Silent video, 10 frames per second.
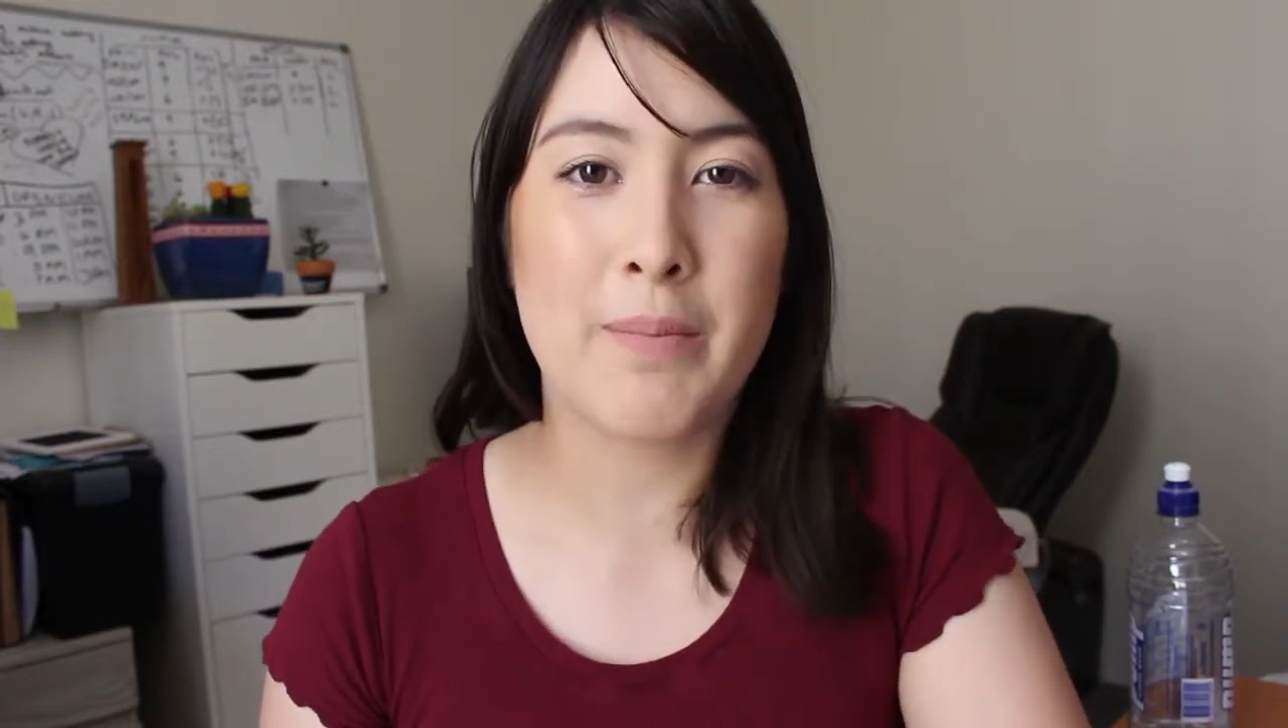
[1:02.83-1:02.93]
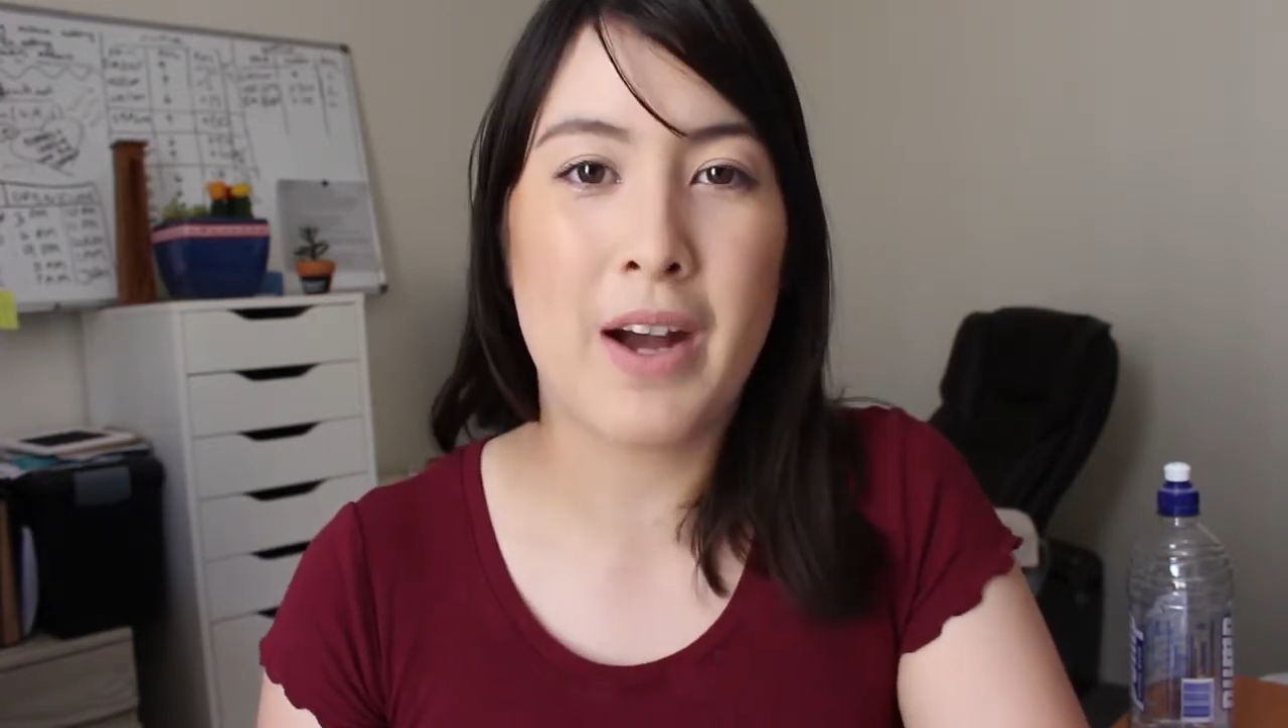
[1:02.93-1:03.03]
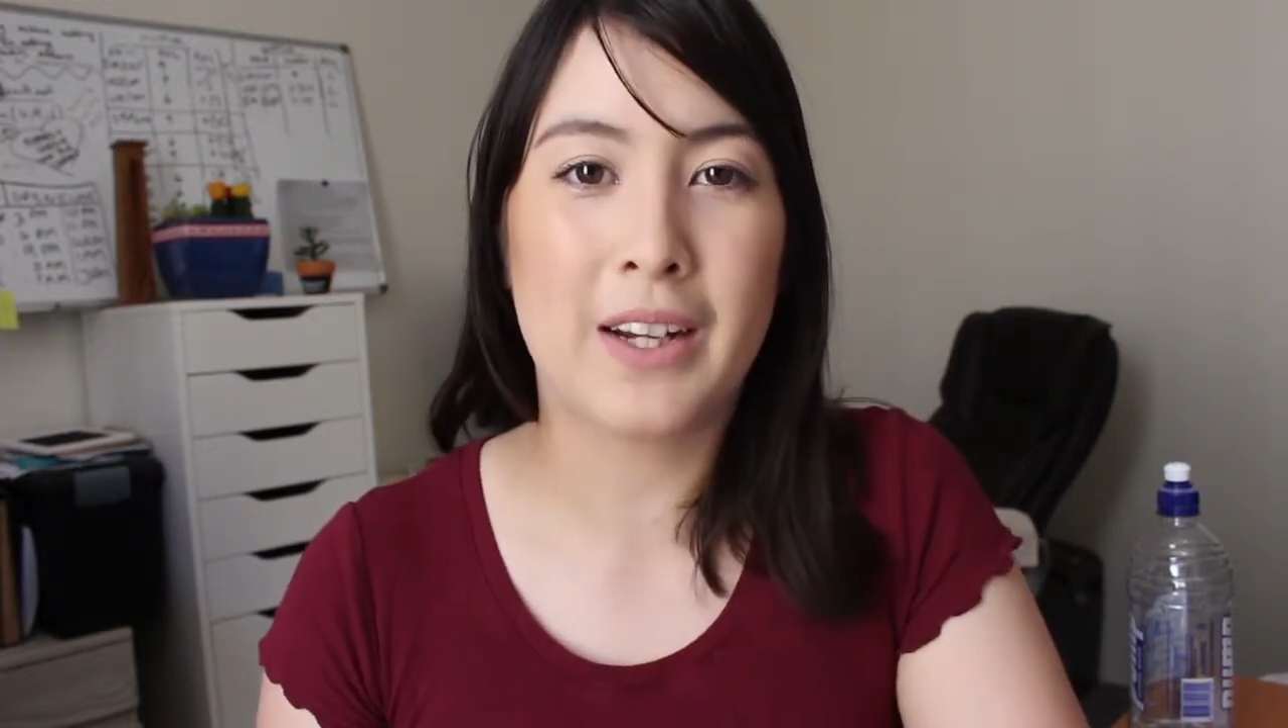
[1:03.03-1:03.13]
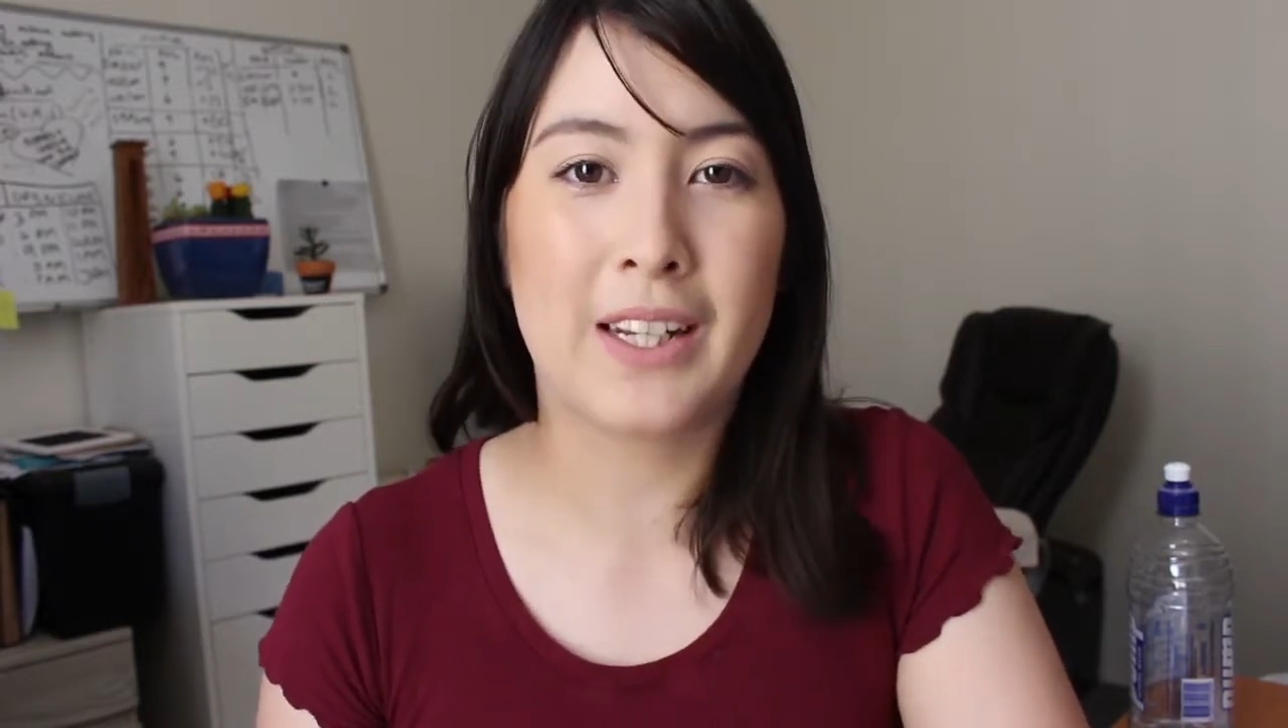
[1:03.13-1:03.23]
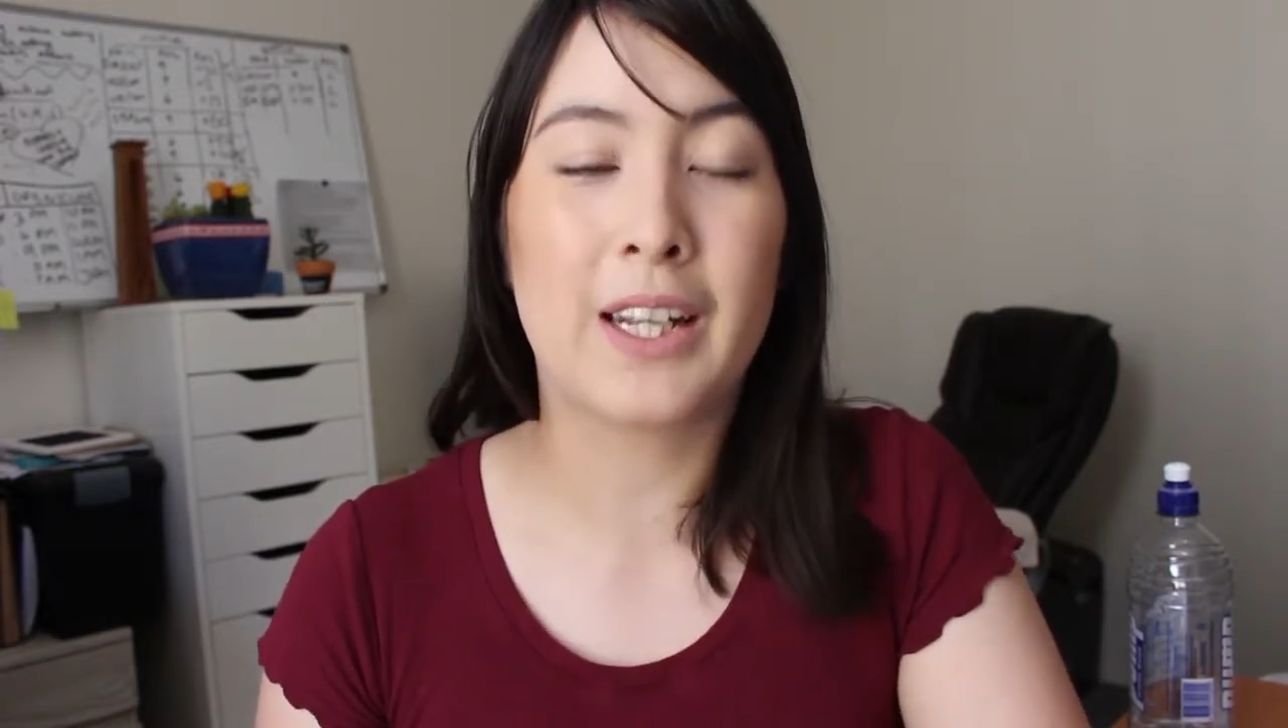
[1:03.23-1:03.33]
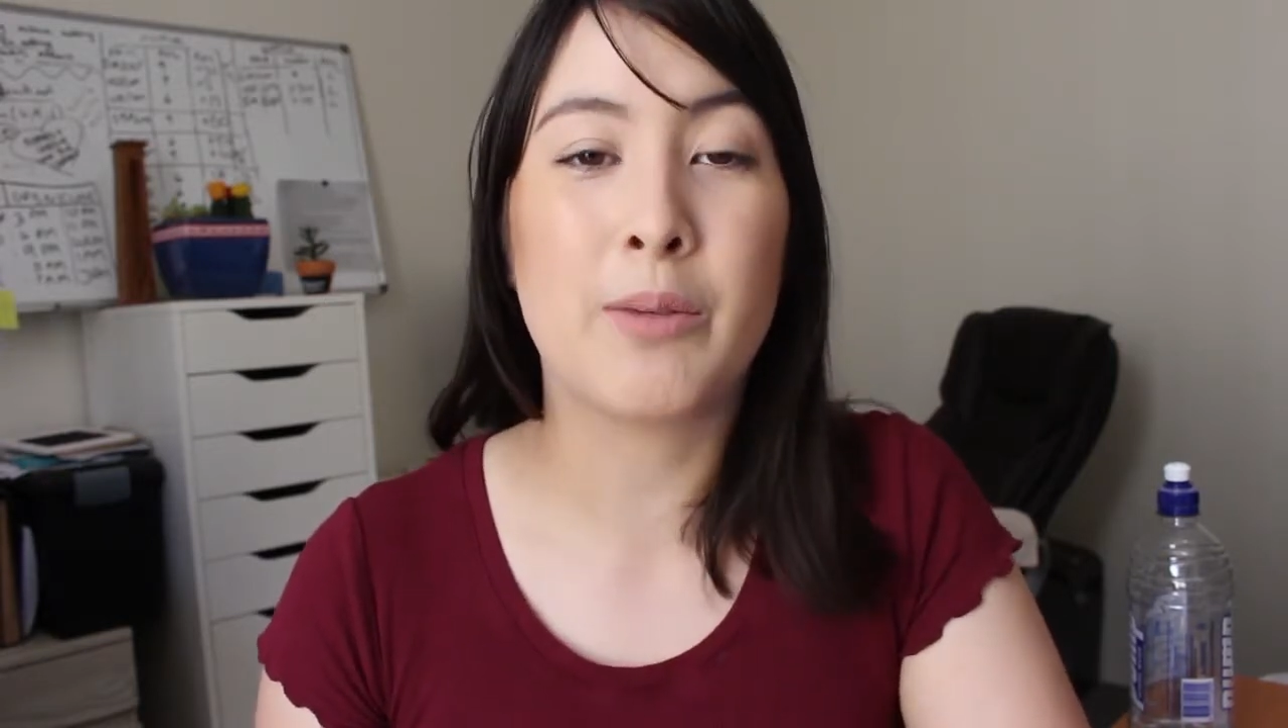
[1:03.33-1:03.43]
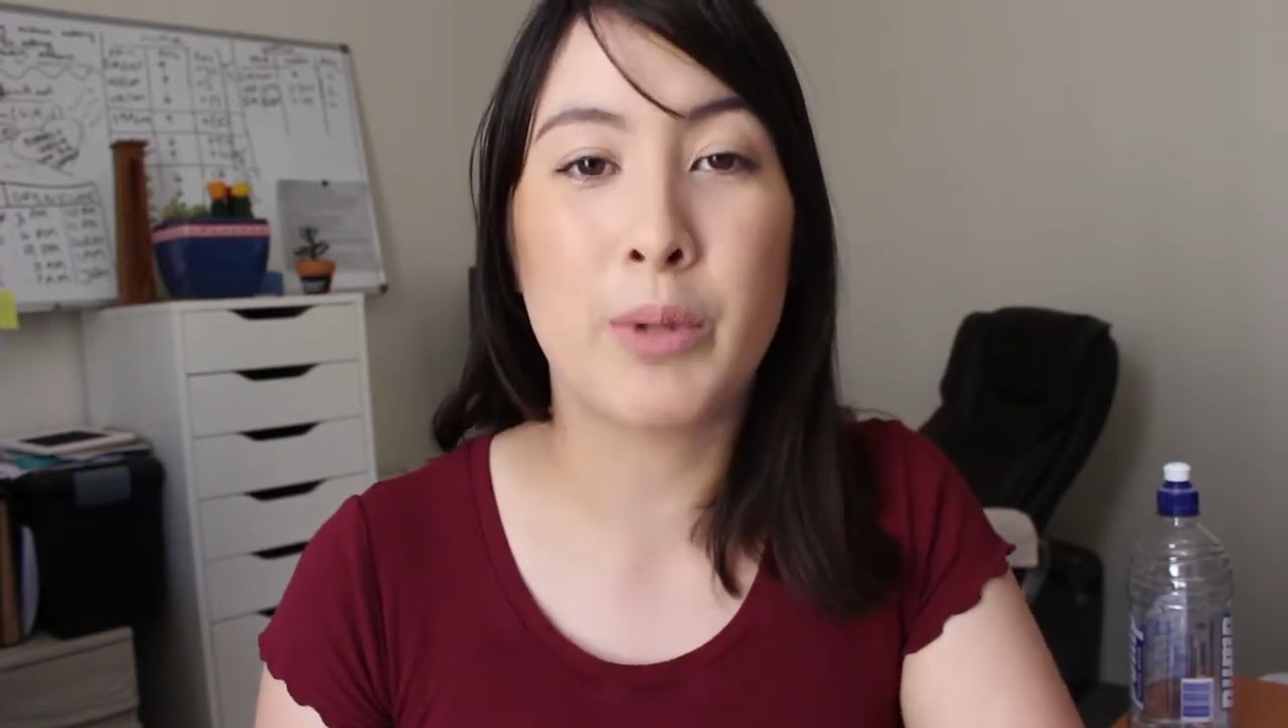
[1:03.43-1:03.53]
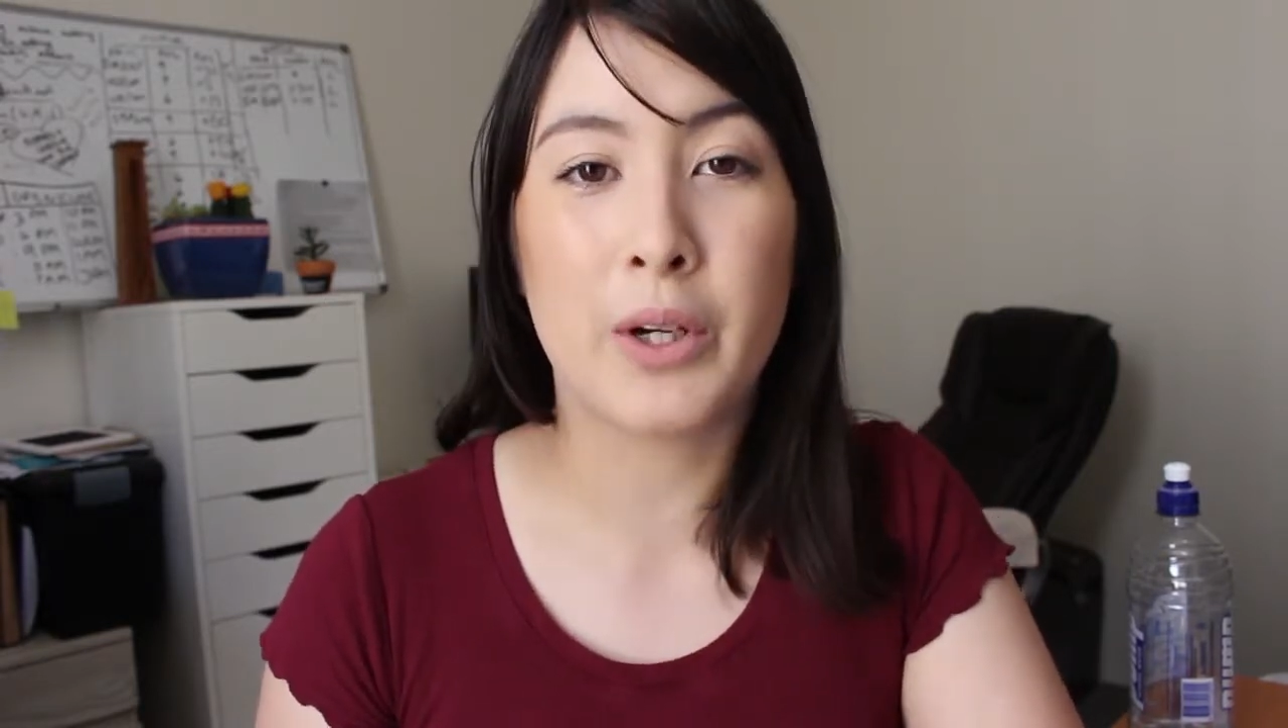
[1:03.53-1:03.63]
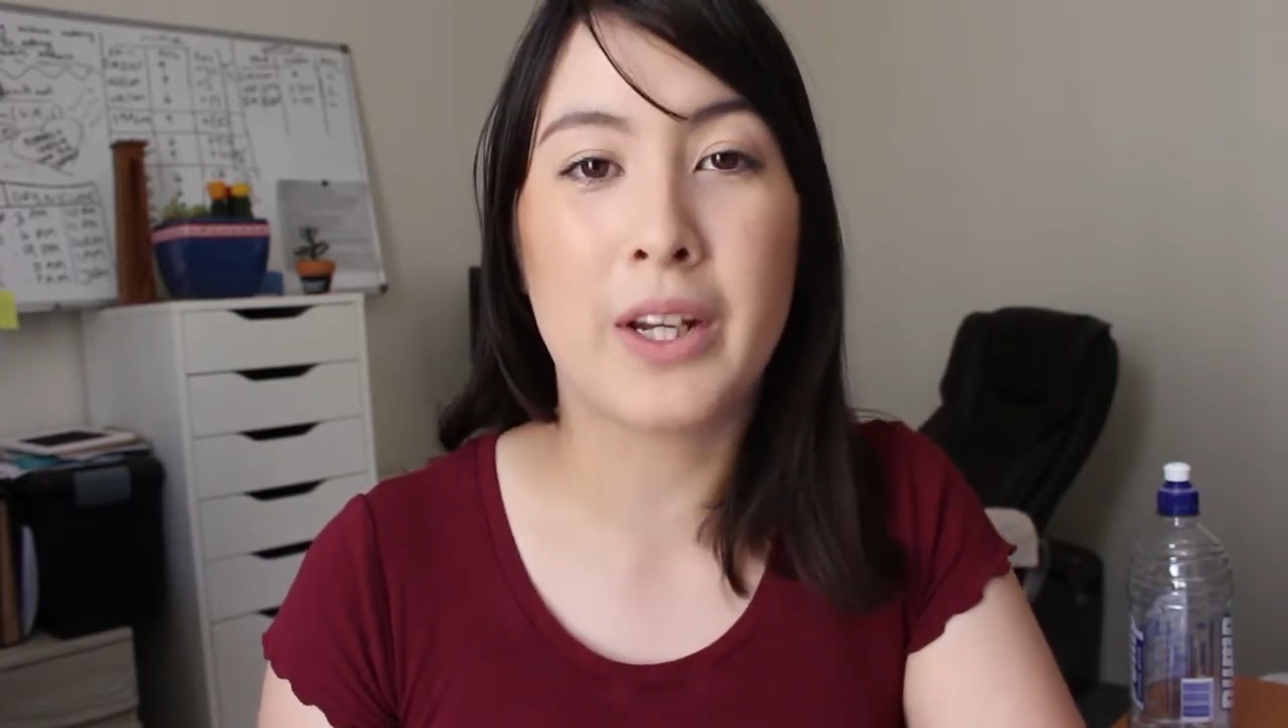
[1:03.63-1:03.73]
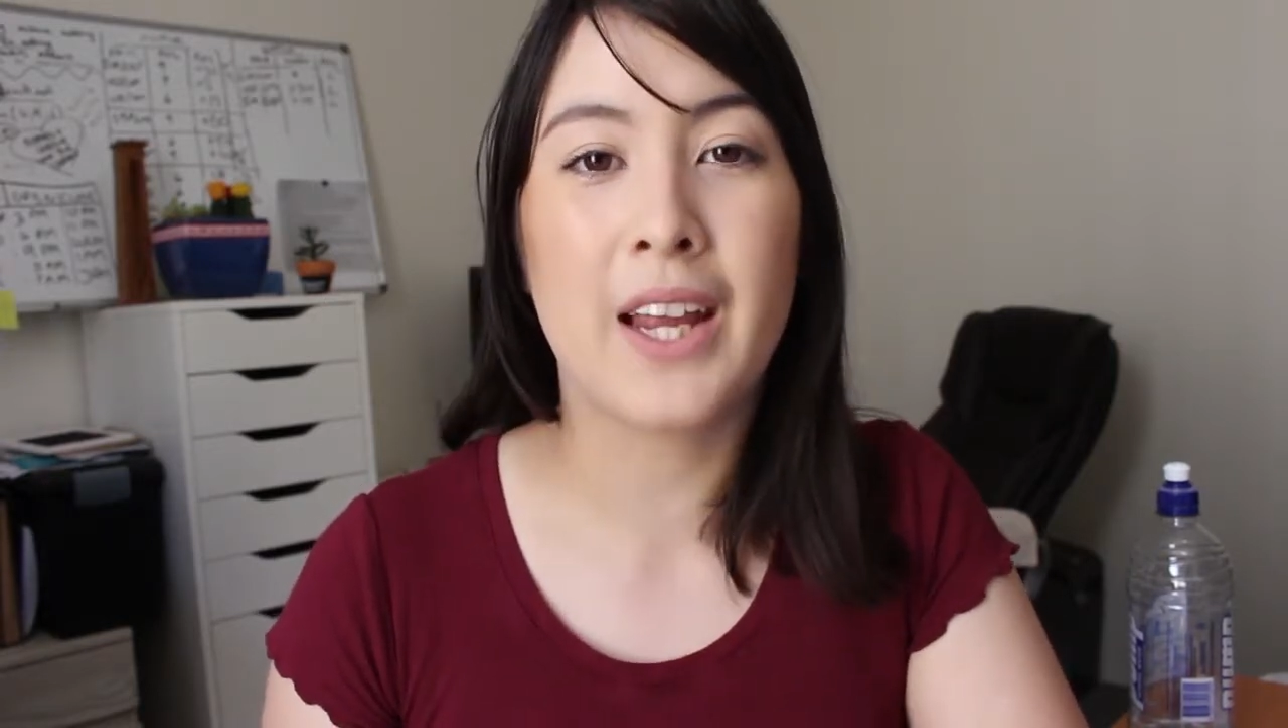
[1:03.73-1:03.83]
marketing,
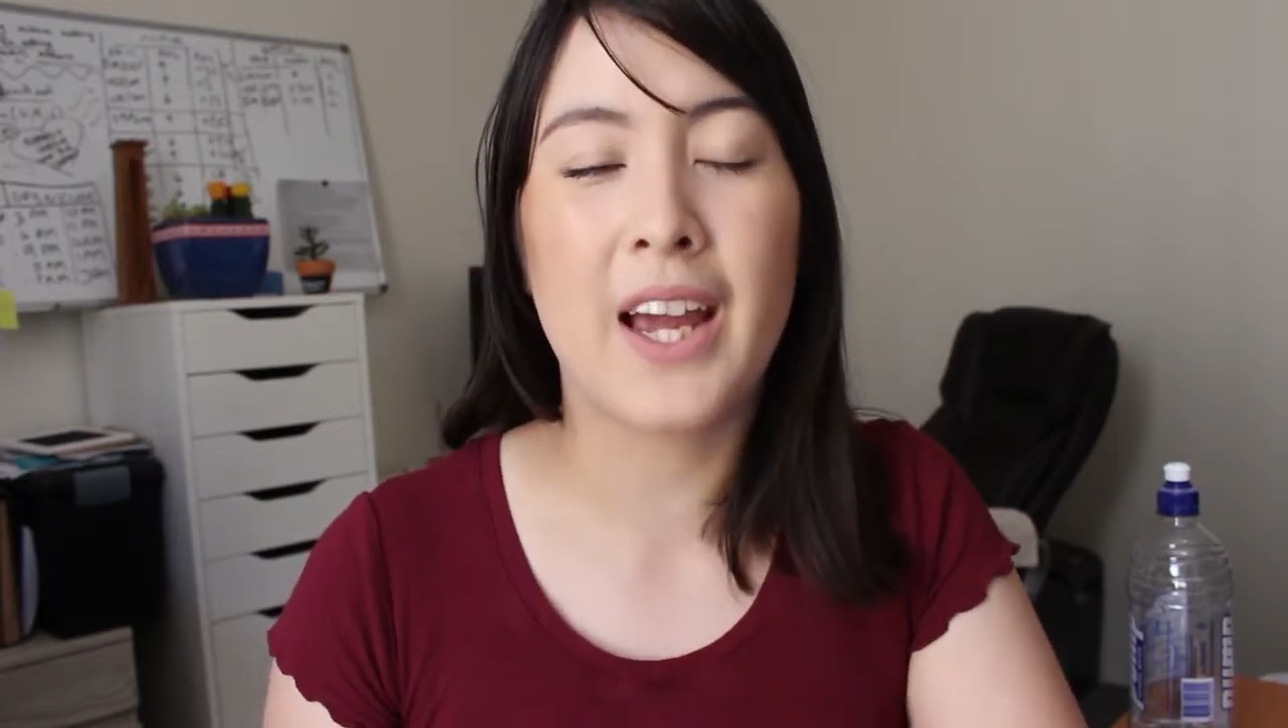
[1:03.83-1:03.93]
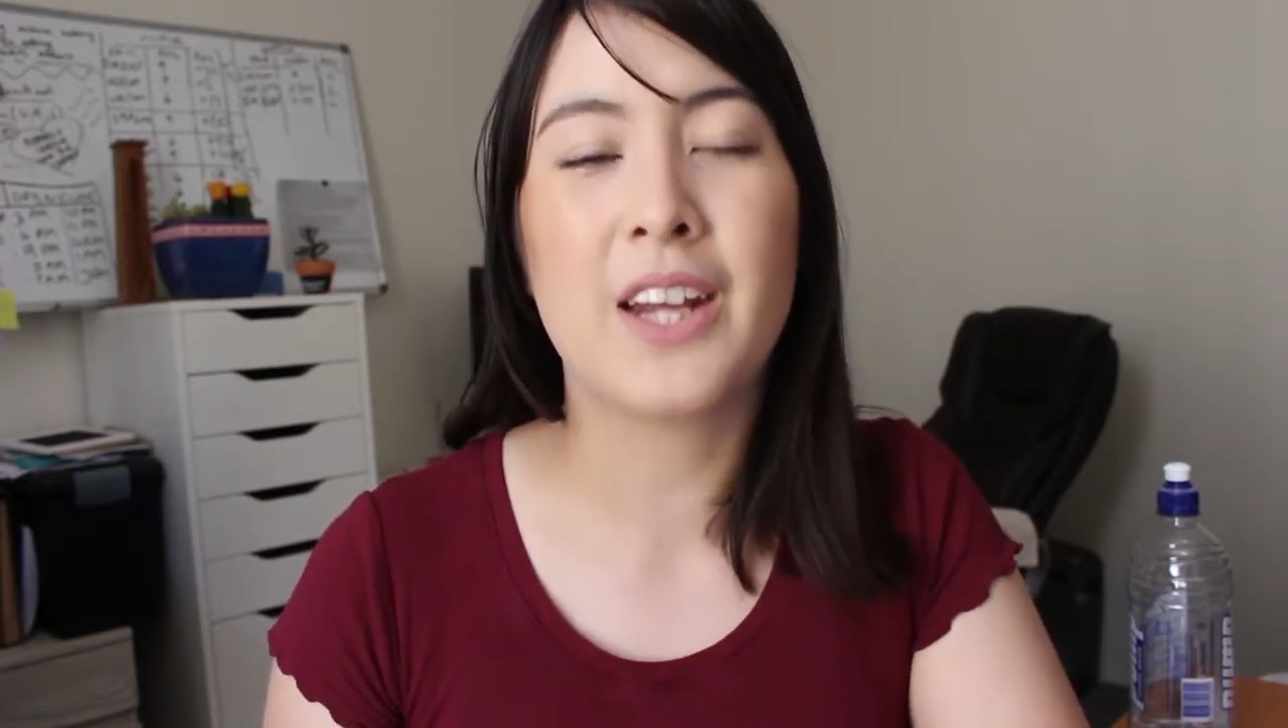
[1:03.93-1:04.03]
blogging,